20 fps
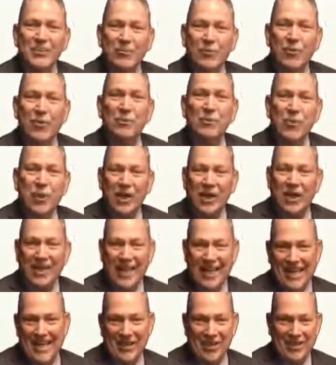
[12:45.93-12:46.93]
for the
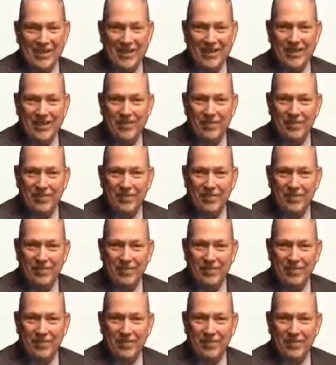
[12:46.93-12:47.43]
marketing agents.